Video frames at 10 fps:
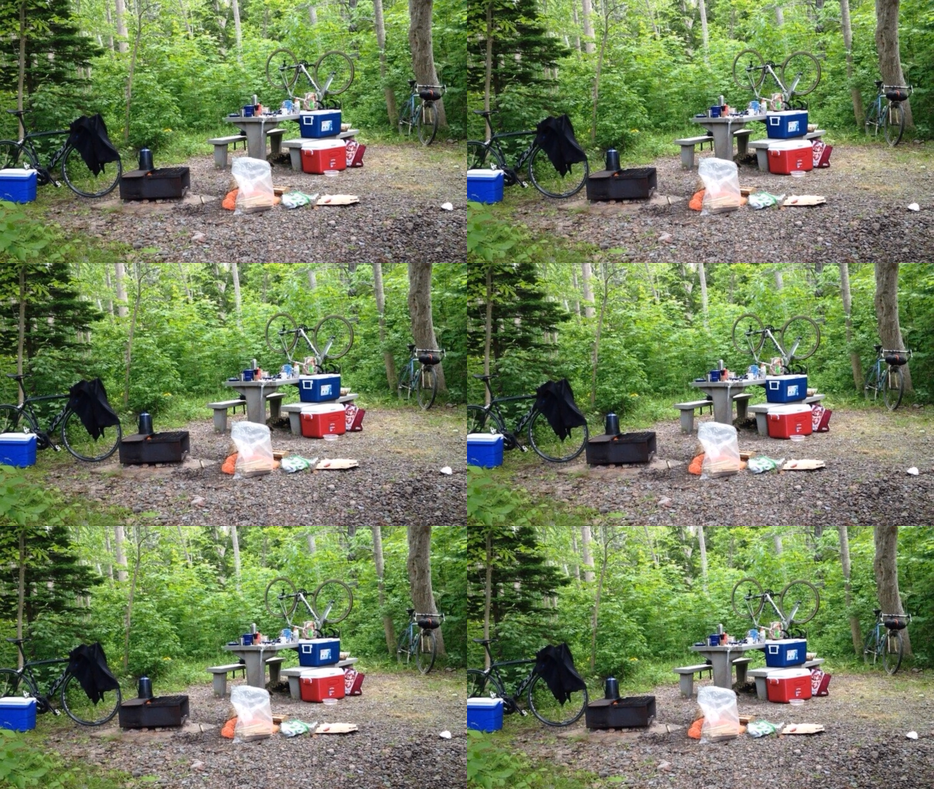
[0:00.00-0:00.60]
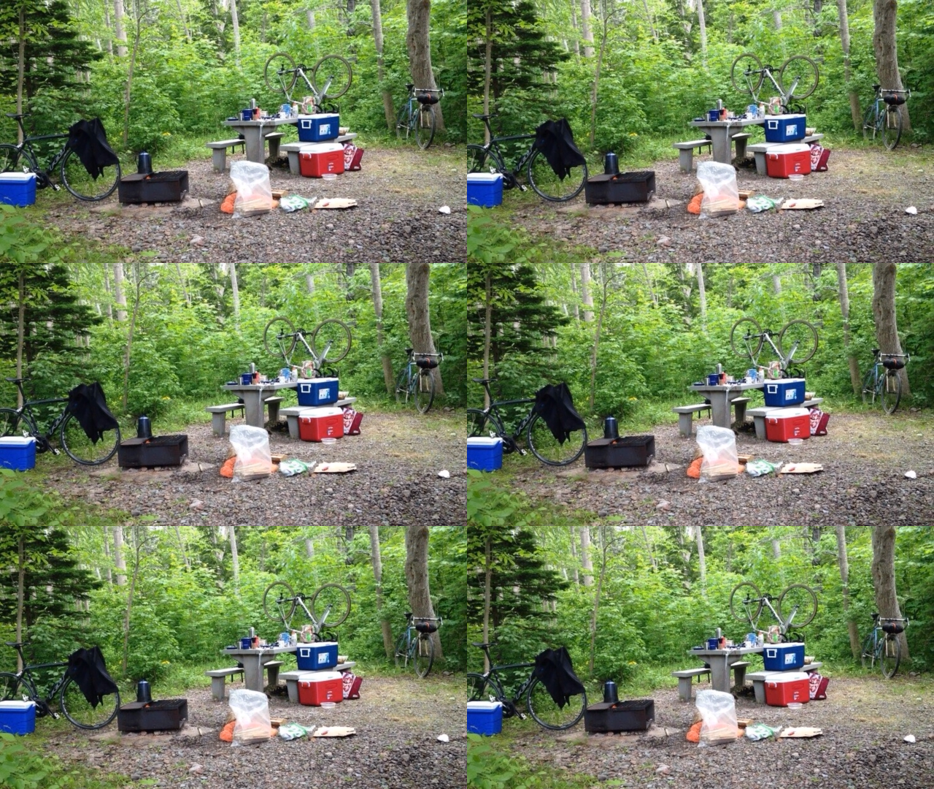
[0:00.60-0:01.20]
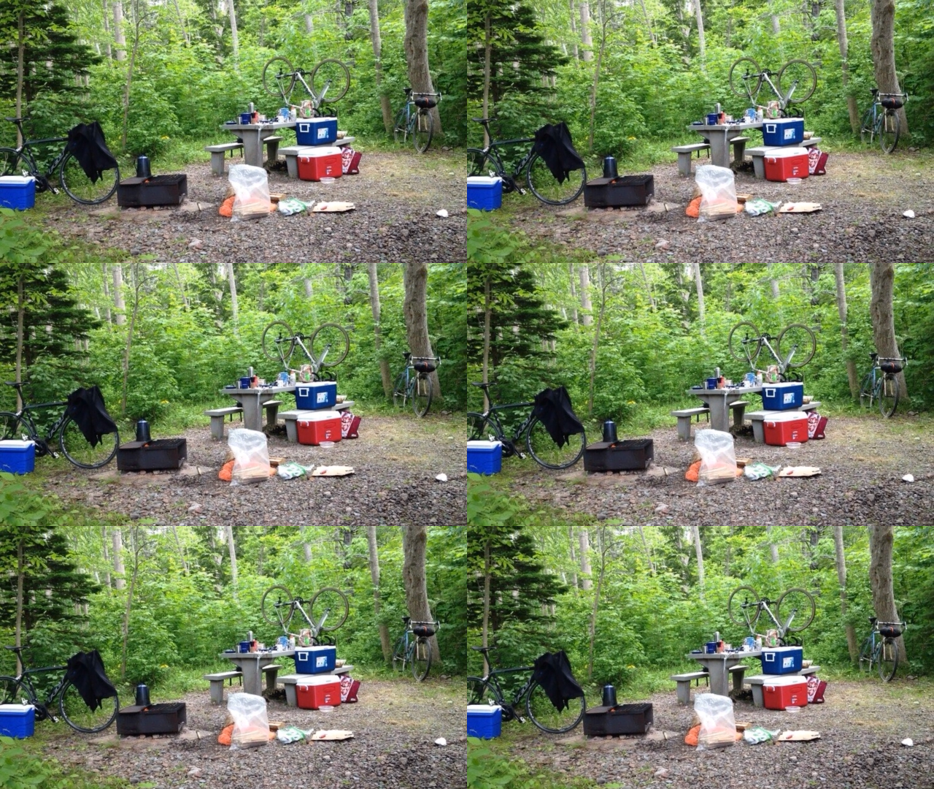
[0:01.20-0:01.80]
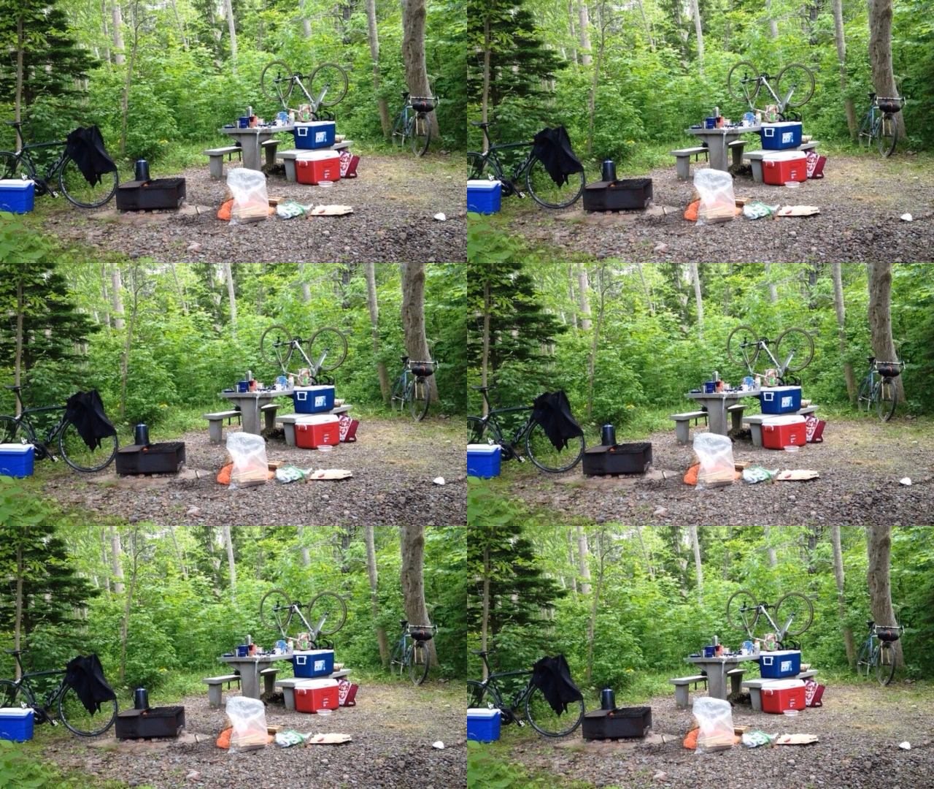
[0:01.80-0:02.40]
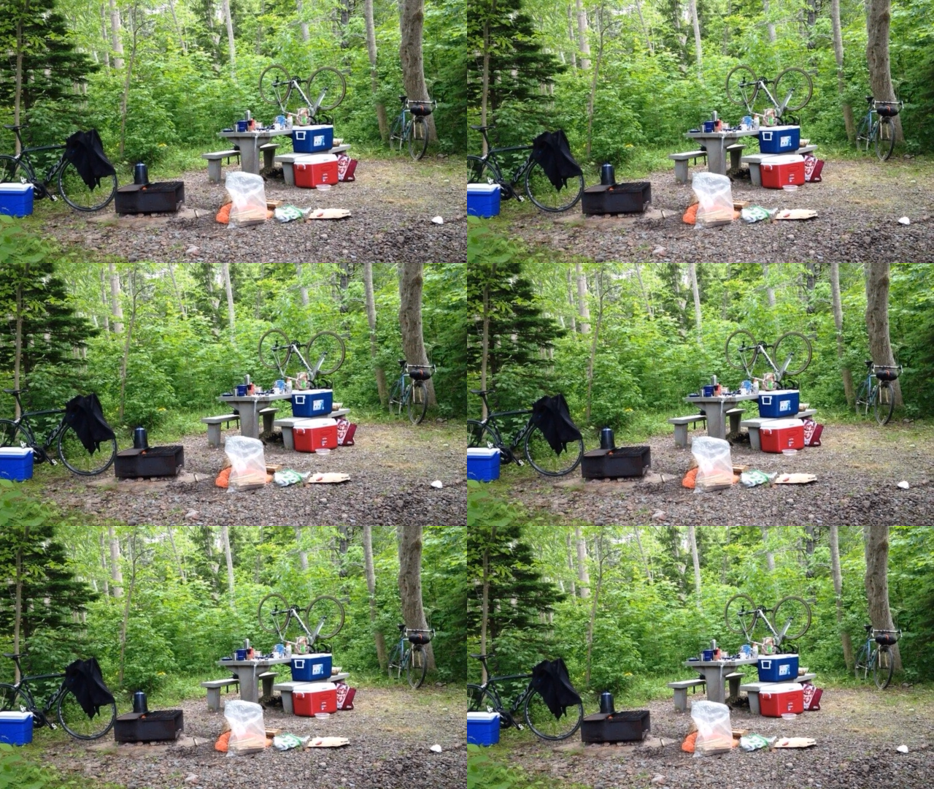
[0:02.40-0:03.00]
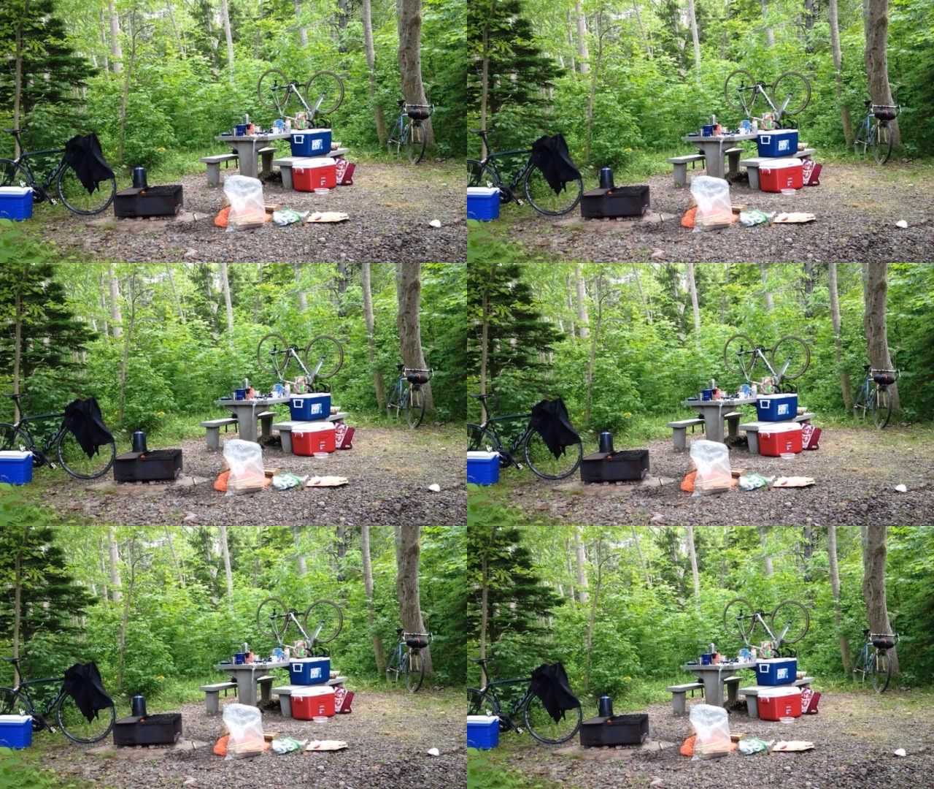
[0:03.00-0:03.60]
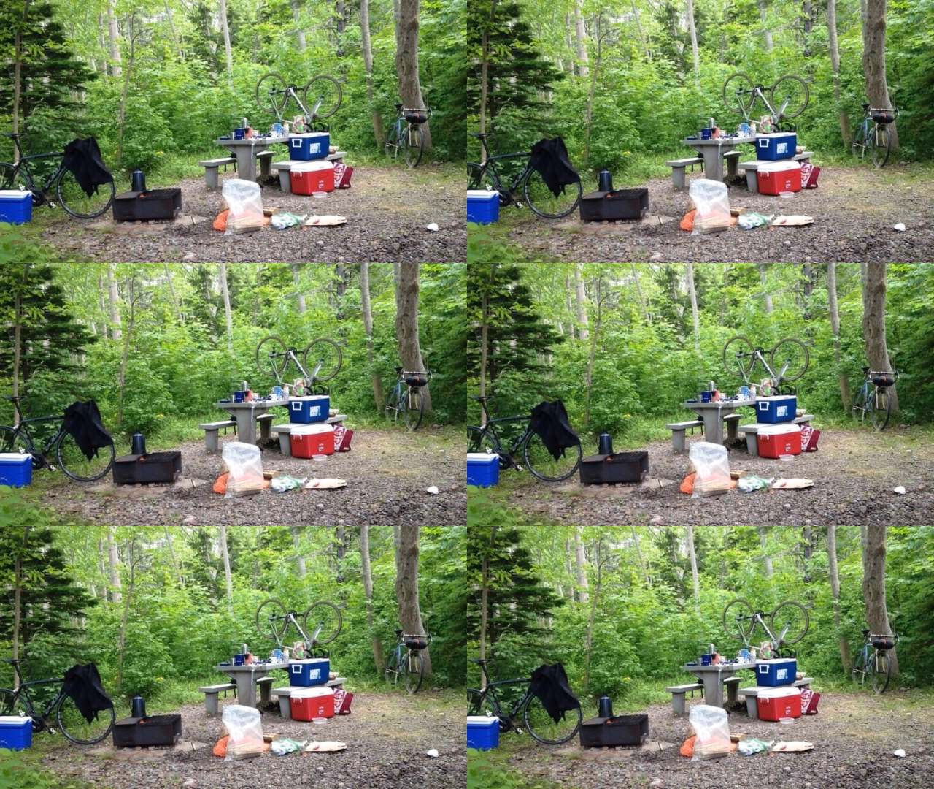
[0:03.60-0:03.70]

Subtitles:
No face is visible, so there are no lips to read.